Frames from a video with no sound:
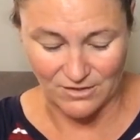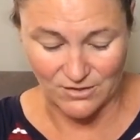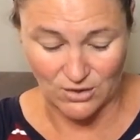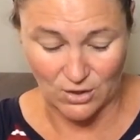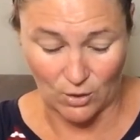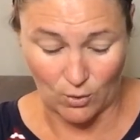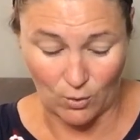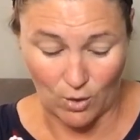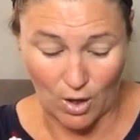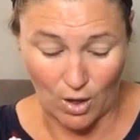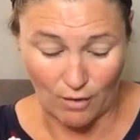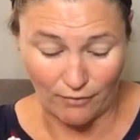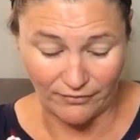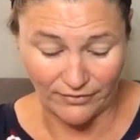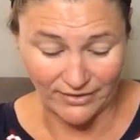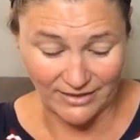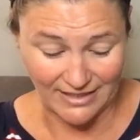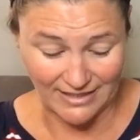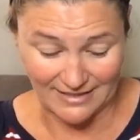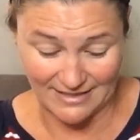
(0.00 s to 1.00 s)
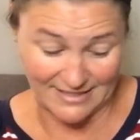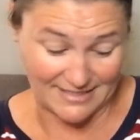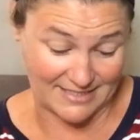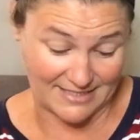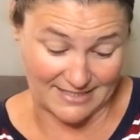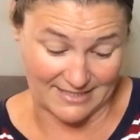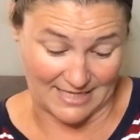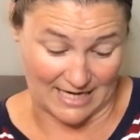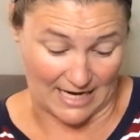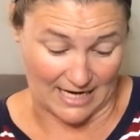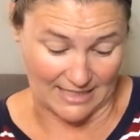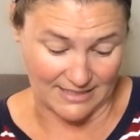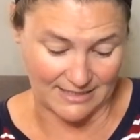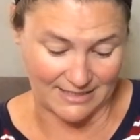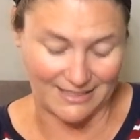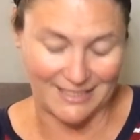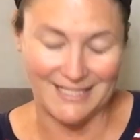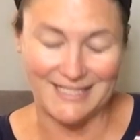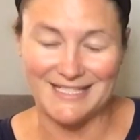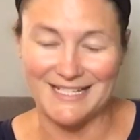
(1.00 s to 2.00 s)
So hopefully this is
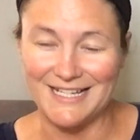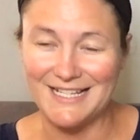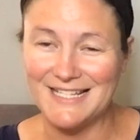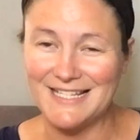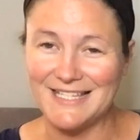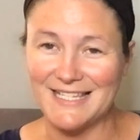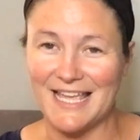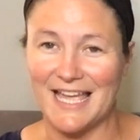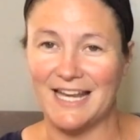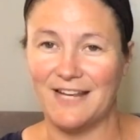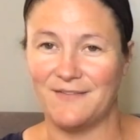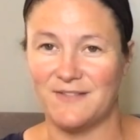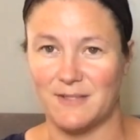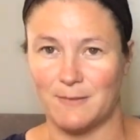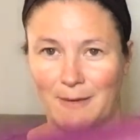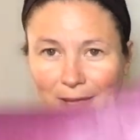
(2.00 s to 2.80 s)
not. It does kind